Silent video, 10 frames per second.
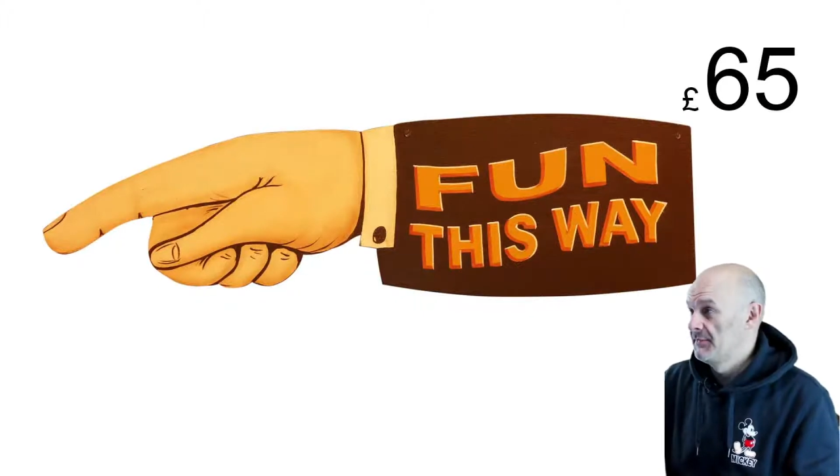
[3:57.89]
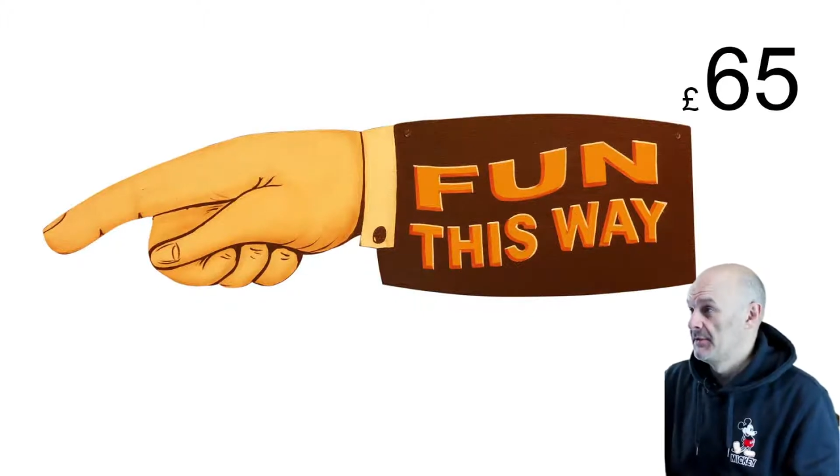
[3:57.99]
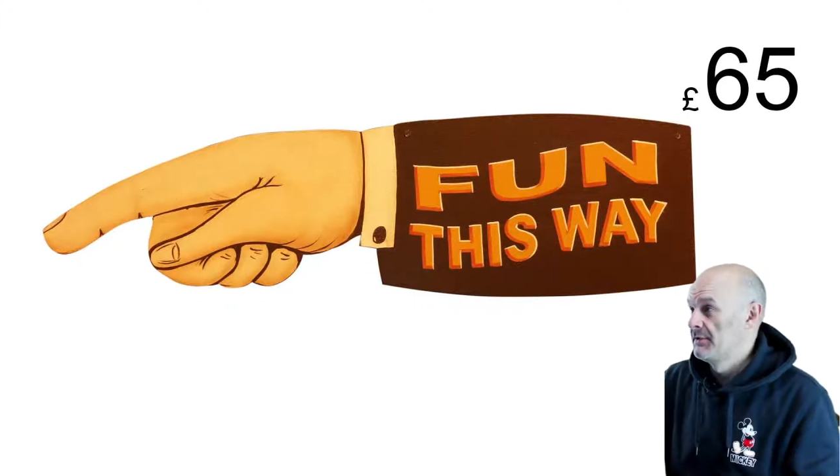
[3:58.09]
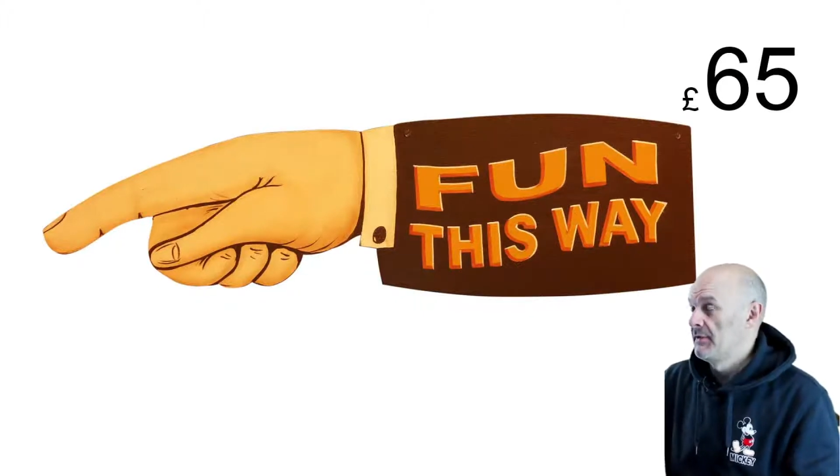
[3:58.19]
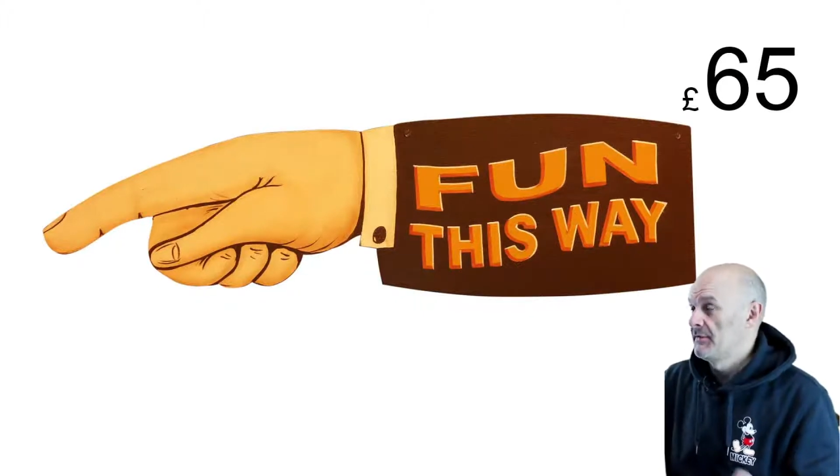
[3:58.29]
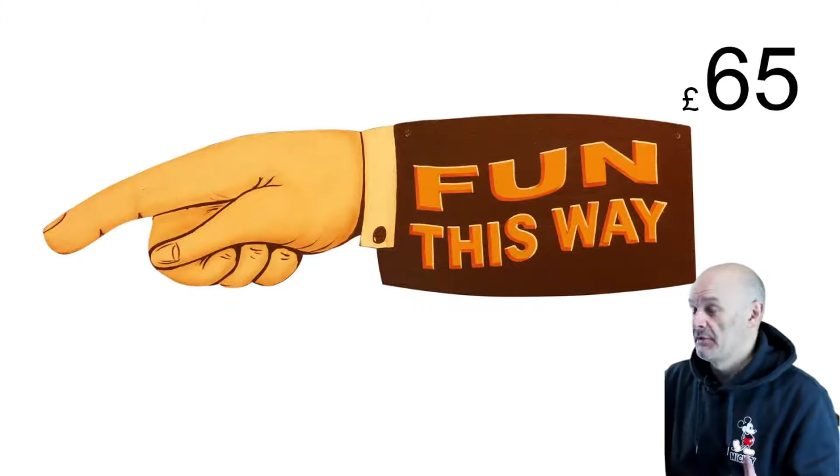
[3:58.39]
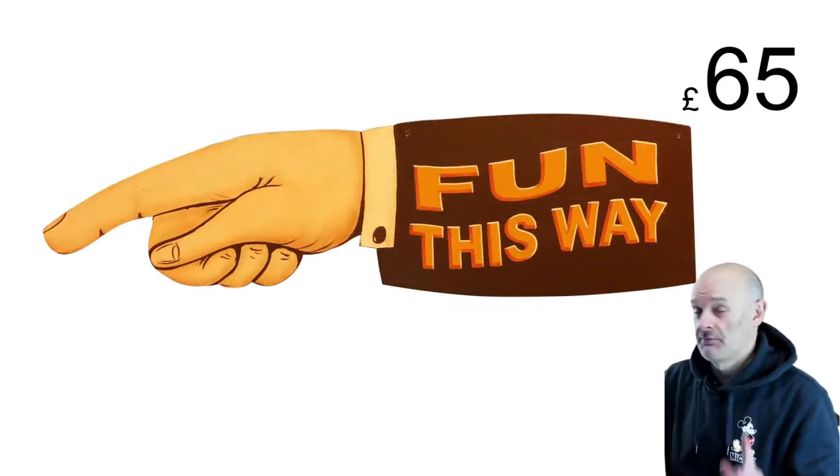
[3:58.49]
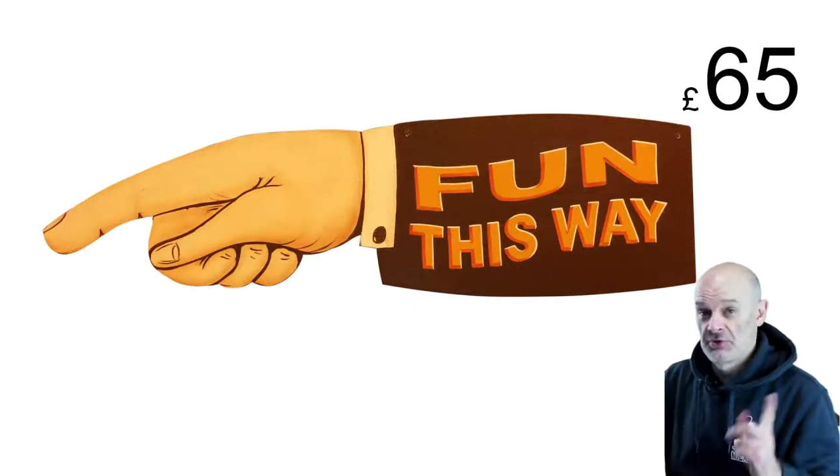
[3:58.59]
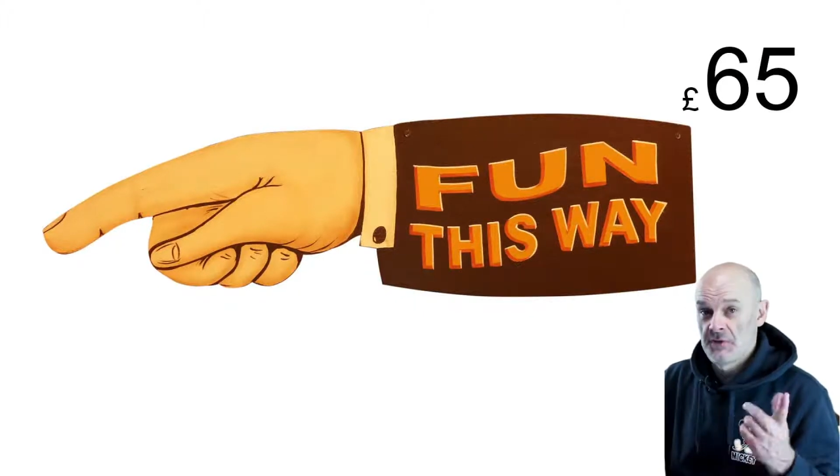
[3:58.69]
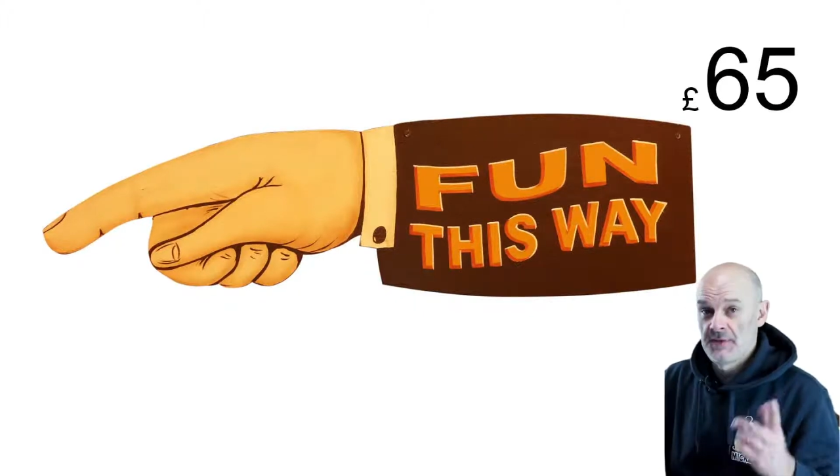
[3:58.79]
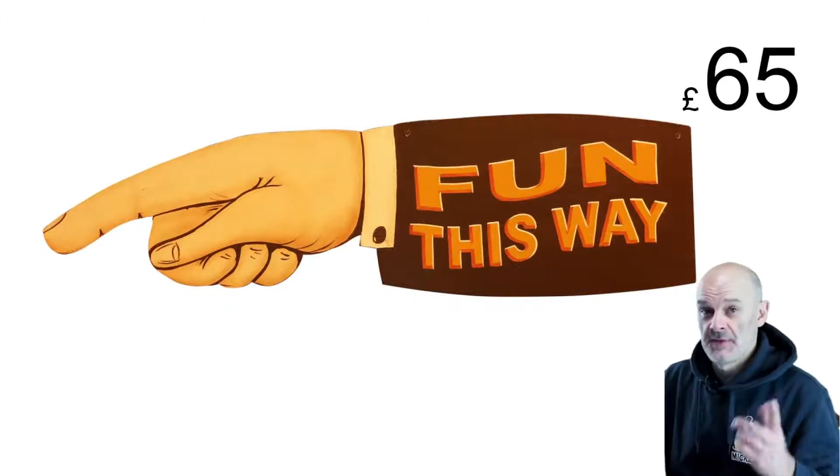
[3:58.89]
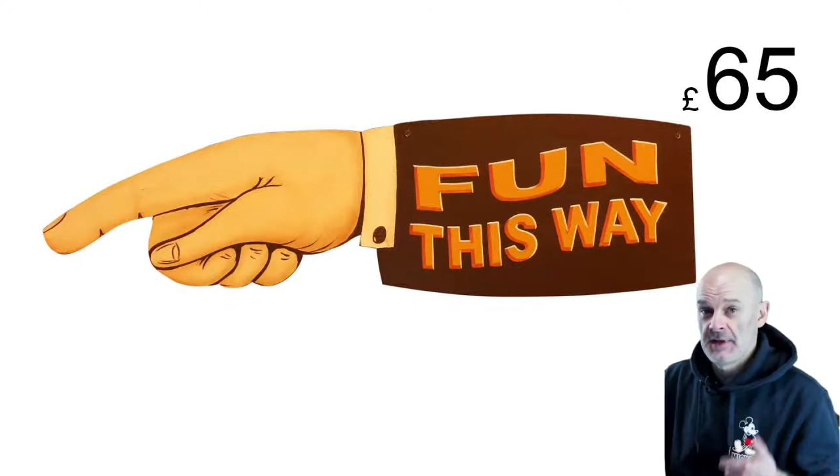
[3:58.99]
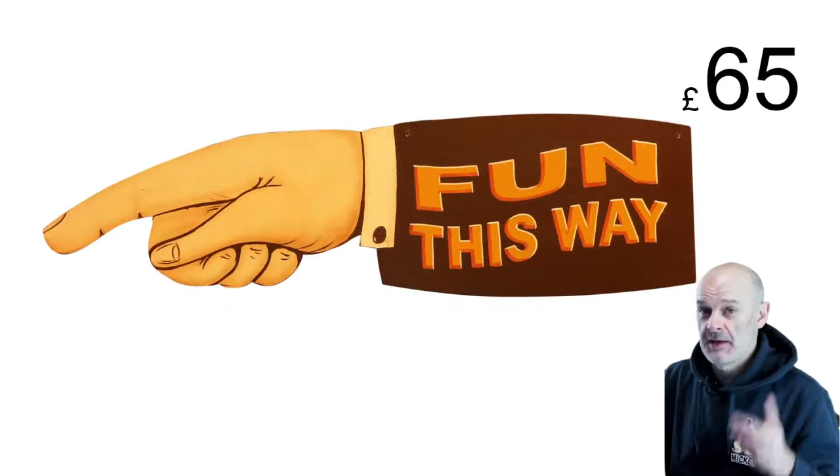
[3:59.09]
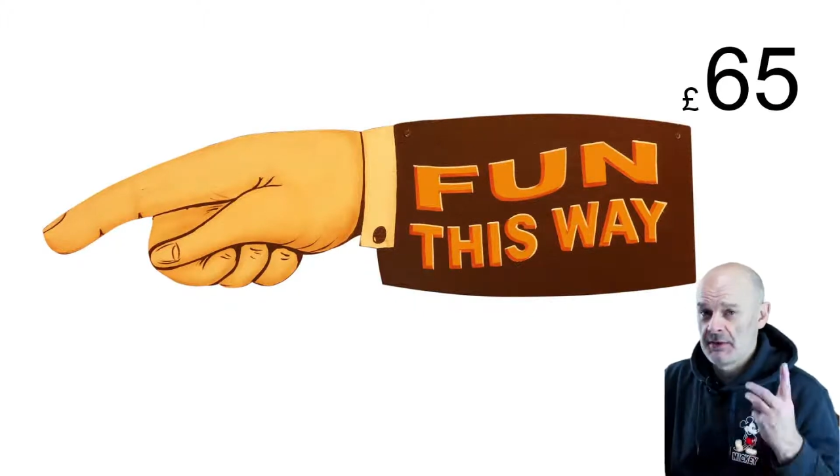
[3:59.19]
So I'll try and find that out.